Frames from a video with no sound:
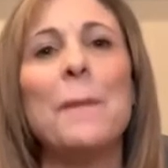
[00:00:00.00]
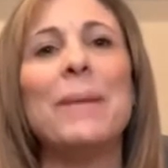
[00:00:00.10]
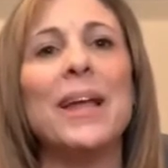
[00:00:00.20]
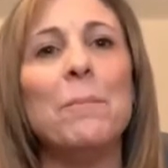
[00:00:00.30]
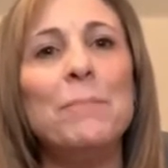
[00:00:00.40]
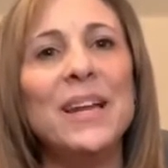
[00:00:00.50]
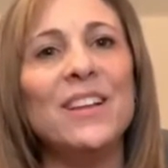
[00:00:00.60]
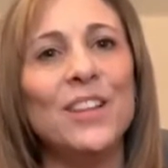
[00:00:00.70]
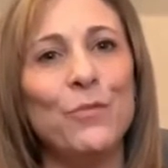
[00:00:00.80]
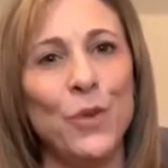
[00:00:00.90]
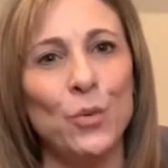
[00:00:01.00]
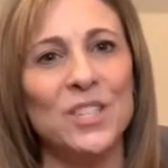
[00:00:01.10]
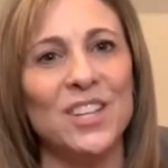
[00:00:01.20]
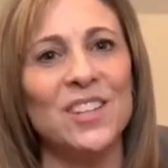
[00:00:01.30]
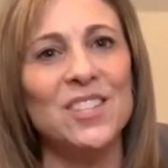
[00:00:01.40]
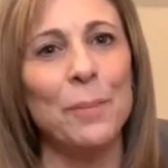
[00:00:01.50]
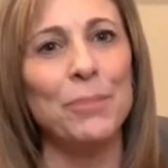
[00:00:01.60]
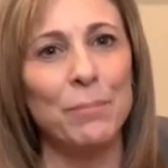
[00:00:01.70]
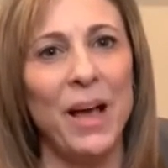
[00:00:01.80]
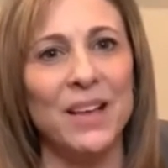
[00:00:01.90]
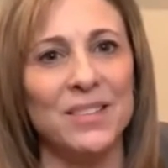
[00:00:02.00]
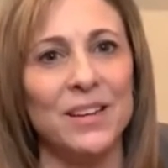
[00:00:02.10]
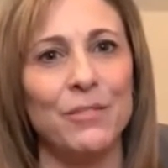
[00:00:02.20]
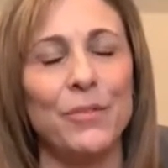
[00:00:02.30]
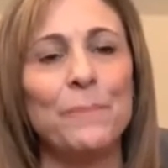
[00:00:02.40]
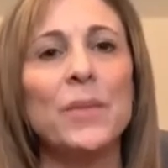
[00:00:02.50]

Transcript: by immediately focusing on something positive